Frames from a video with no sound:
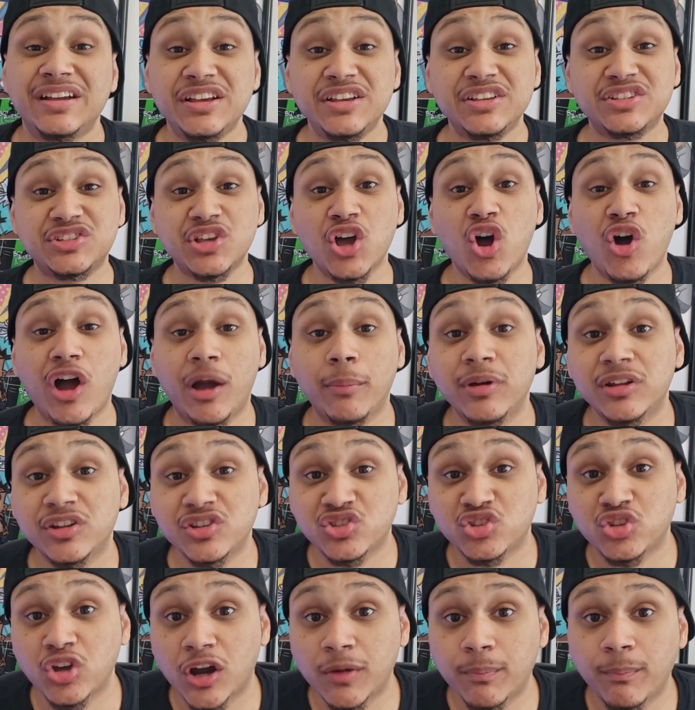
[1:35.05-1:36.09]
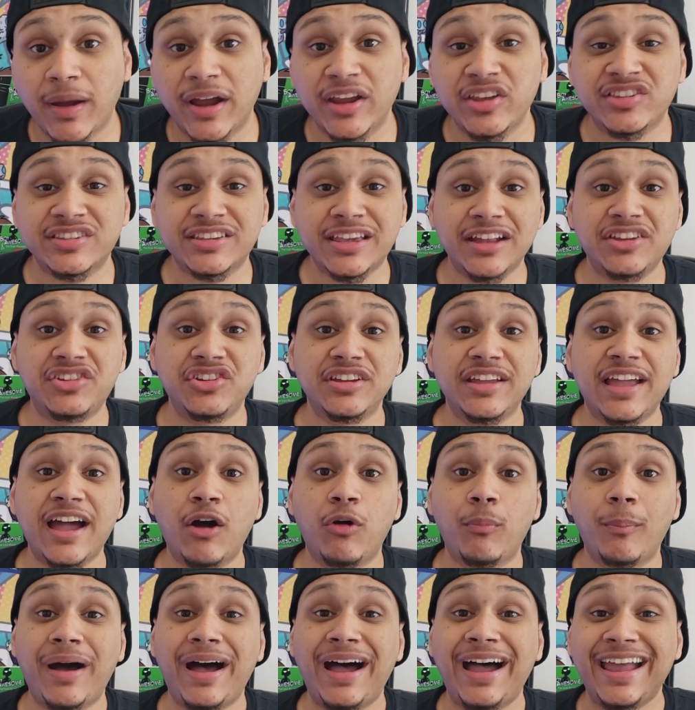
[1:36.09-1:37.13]
So I'm gonna start by sketching
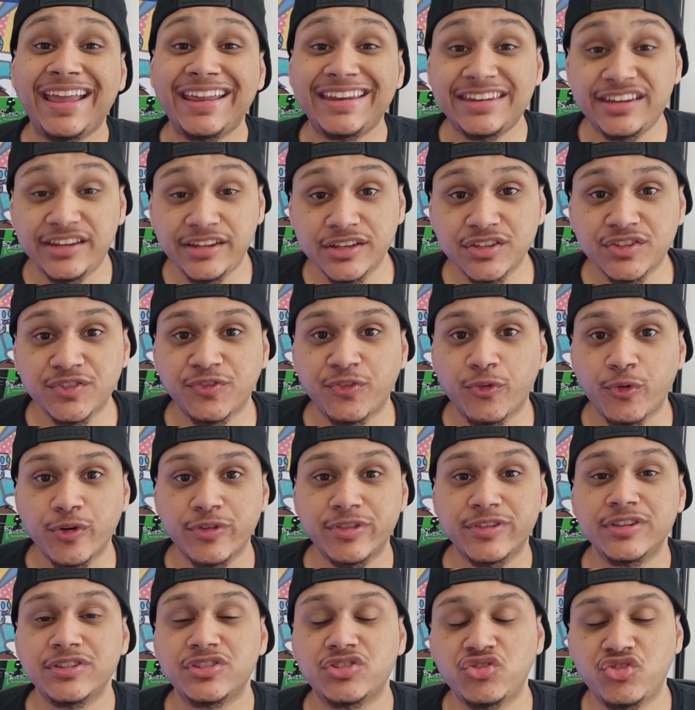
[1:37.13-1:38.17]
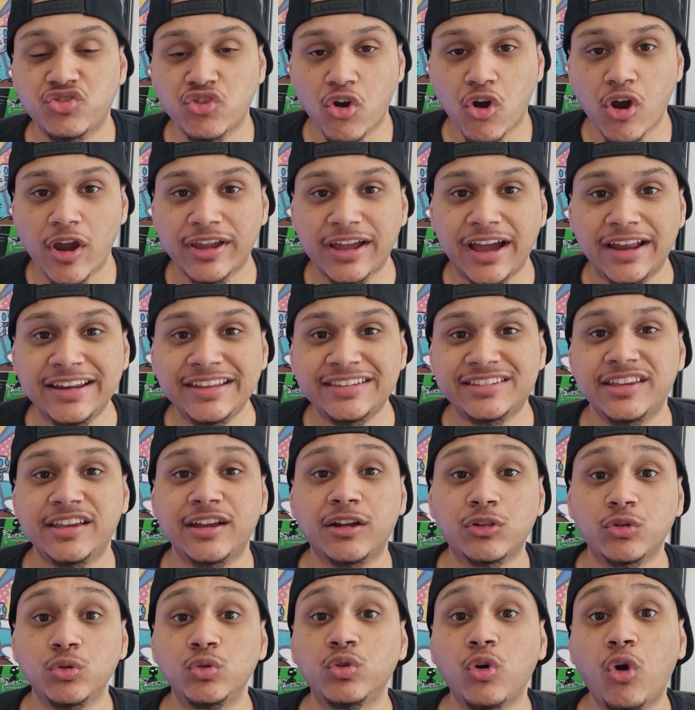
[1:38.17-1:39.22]
out my ideas for this drawing. I need to
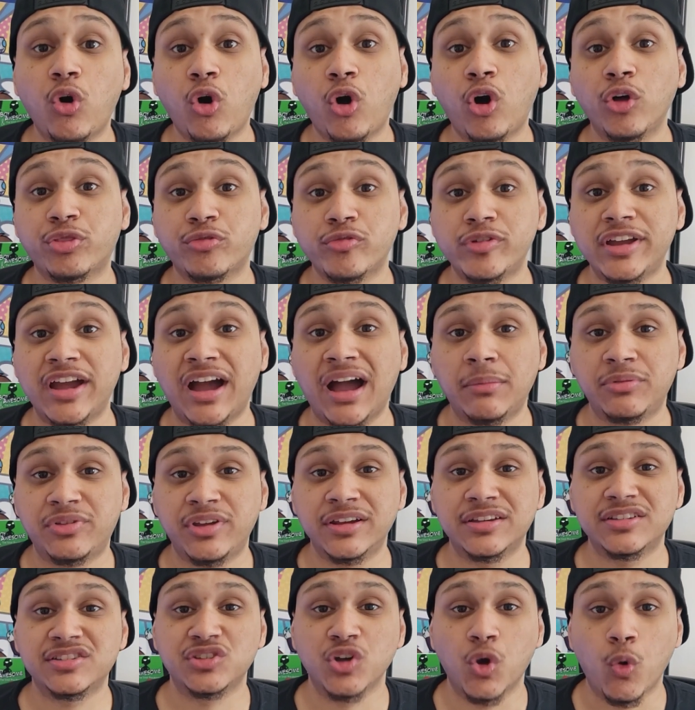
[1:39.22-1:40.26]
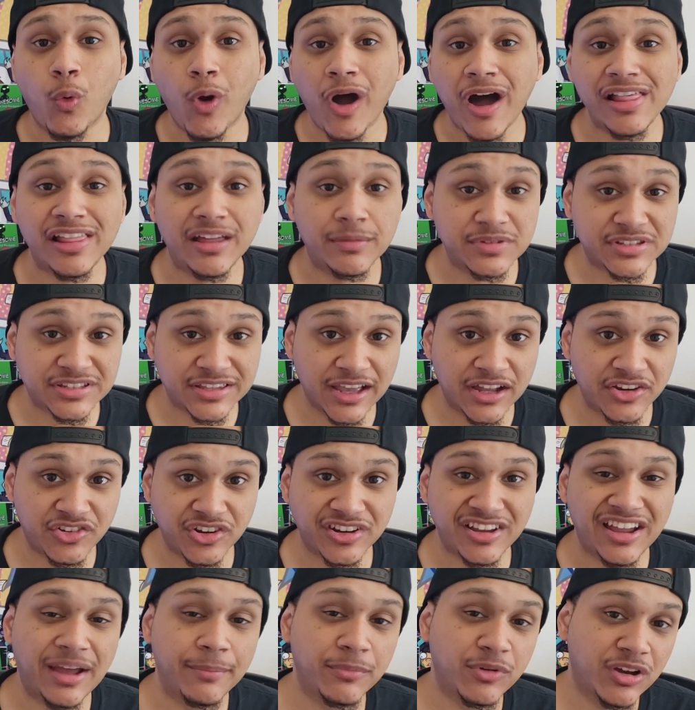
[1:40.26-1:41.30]
include all 3 objects, so while I'm
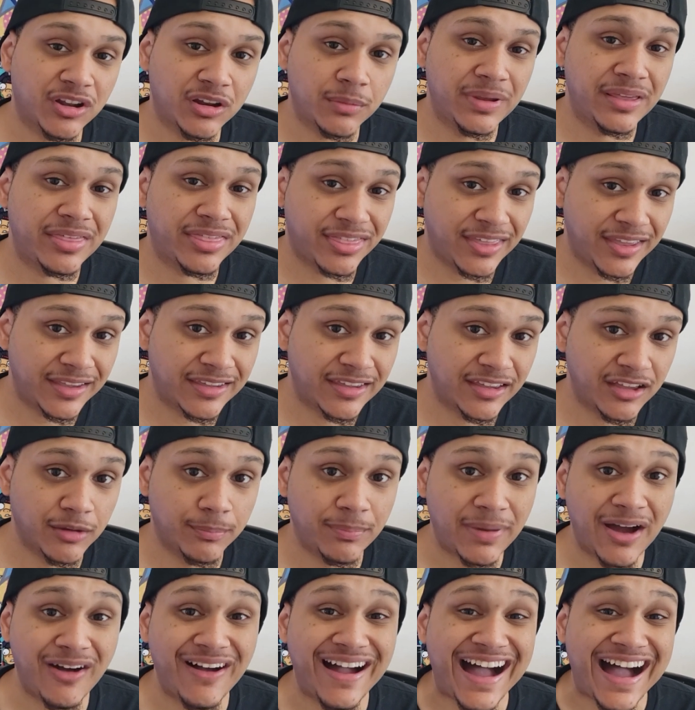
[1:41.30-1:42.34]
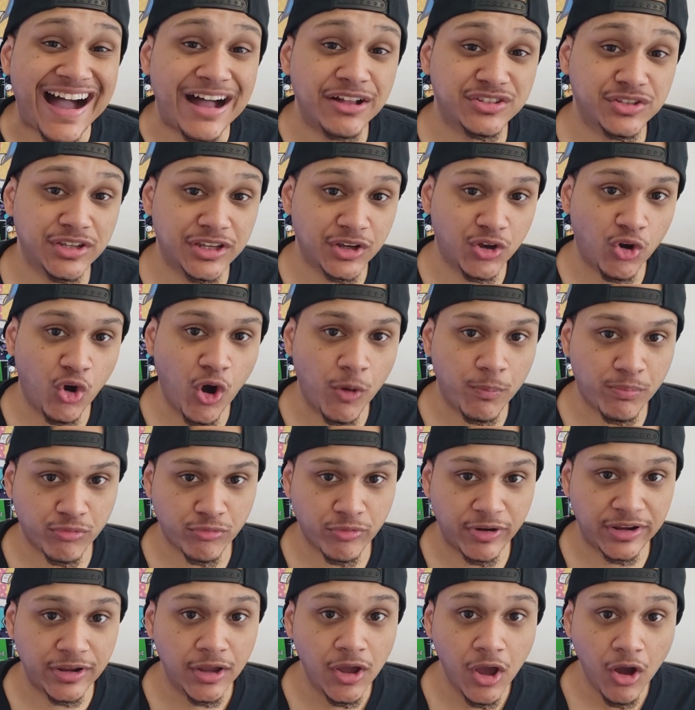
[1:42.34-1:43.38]
sketching, I'm gonna be thinking about how to
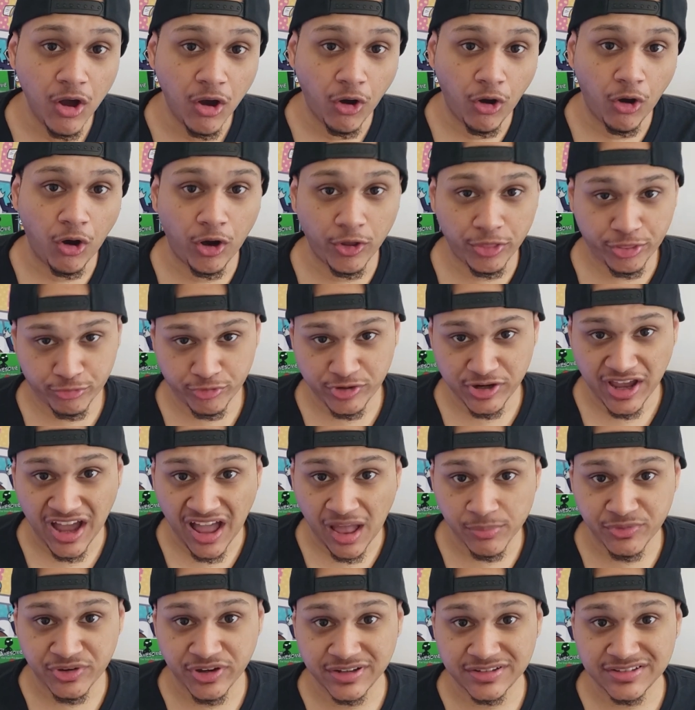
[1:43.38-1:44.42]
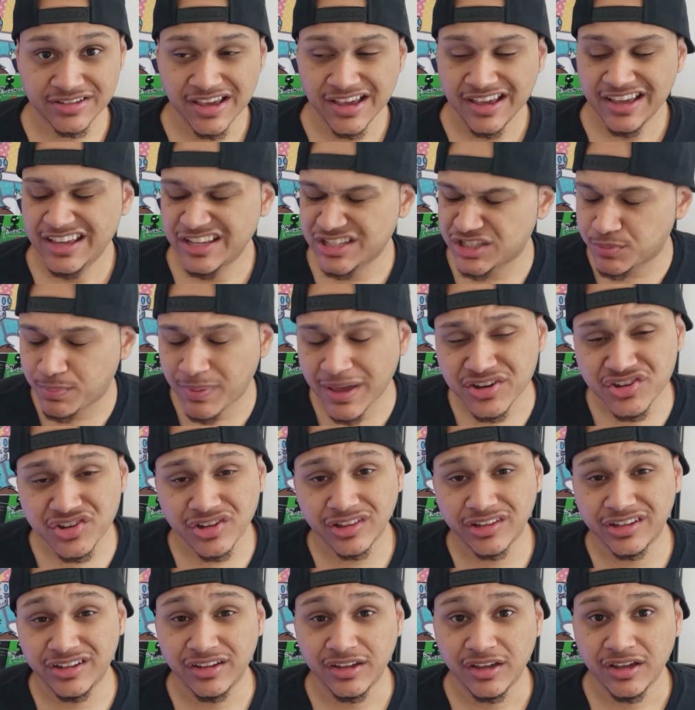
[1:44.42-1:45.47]
incorporate all 3 objects,
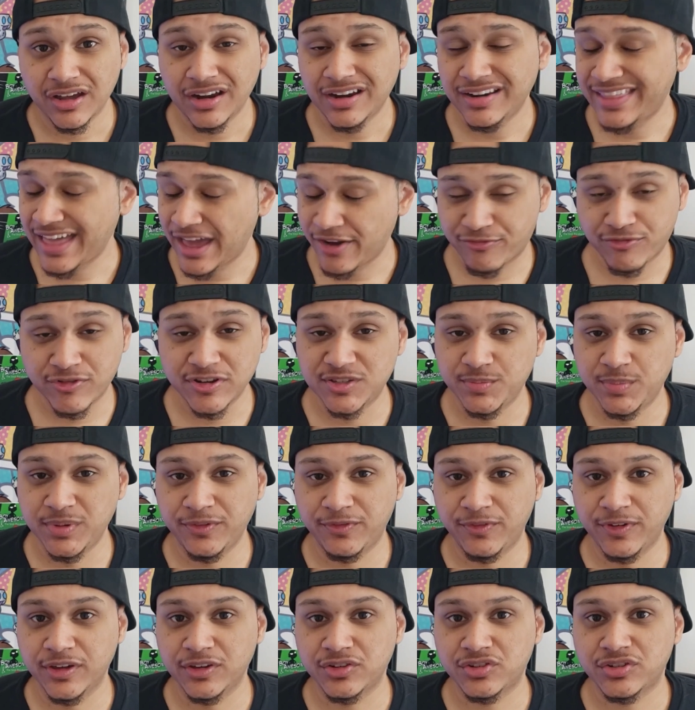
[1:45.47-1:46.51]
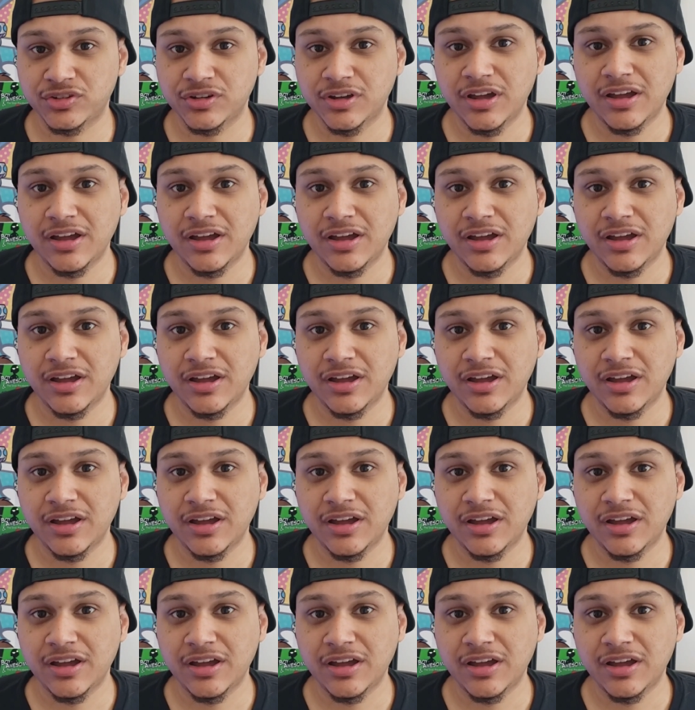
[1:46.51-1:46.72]
especially that frisbee fish.